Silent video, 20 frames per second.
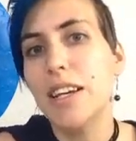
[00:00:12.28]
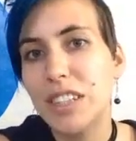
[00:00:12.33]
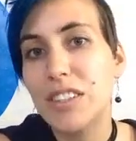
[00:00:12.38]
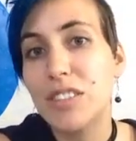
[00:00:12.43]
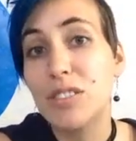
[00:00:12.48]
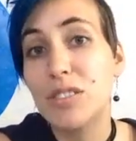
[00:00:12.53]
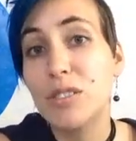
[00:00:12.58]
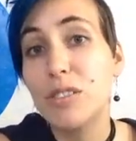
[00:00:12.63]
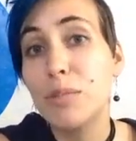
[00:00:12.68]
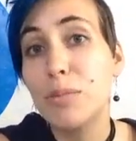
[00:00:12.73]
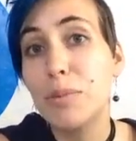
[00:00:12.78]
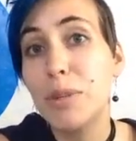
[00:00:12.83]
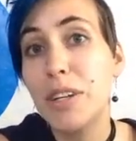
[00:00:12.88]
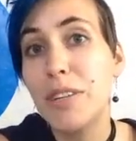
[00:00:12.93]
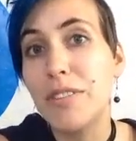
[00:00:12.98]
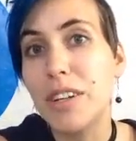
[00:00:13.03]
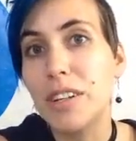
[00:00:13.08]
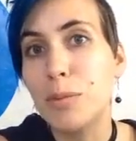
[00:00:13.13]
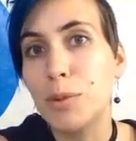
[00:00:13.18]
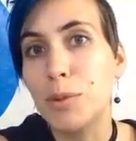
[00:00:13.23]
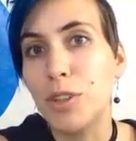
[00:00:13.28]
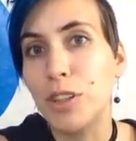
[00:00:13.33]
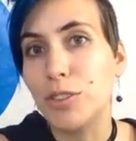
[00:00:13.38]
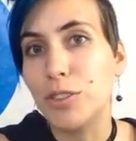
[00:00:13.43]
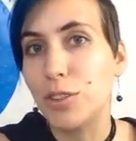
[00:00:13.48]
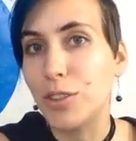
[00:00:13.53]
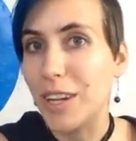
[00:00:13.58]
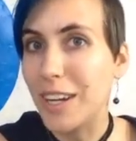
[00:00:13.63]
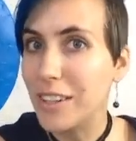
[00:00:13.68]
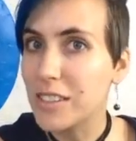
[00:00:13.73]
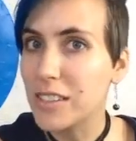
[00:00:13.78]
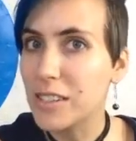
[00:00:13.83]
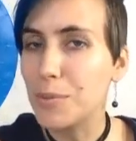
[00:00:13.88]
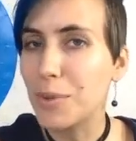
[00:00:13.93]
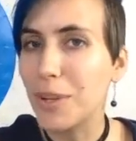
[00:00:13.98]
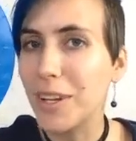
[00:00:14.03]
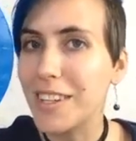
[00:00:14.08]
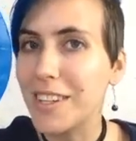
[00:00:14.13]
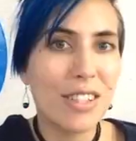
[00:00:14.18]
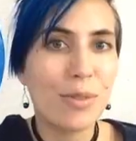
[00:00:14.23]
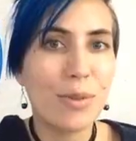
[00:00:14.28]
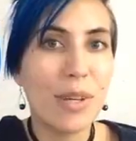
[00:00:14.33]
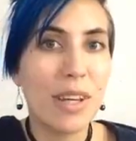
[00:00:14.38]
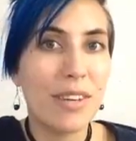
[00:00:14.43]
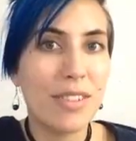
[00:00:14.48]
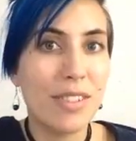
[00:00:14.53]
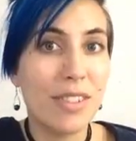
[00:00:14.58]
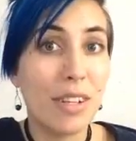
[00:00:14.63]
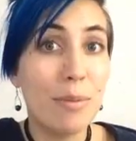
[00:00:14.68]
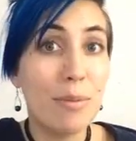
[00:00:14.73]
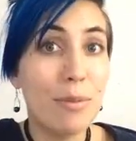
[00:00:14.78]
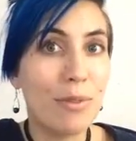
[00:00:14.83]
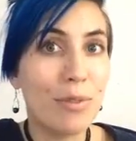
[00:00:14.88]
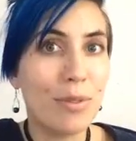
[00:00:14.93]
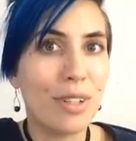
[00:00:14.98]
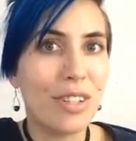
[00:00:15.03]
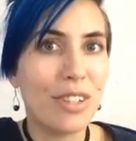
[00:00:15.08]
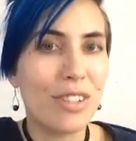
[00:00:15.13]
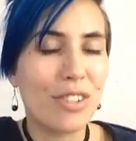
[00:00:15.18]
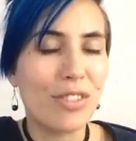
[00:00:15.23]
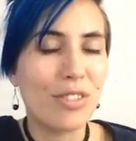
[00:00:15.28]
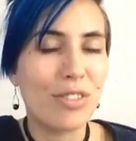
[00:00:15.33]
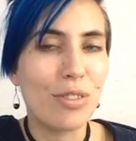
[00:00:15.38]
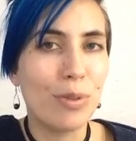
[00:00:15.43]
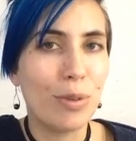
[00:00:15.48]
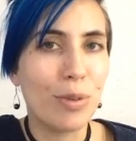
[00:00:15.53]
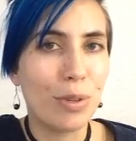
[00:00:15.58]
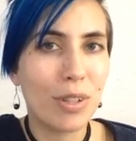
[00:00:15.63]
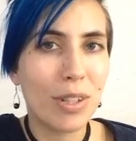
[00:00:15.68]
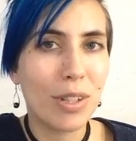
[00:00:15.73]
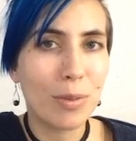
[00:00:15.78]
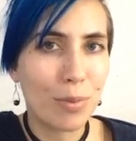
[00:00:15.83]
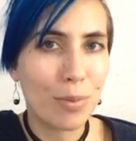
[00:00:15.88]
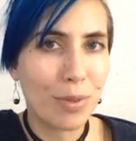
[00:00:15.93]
It's soon to be available on Crowd Supply, so we have a demo unit to show you a quick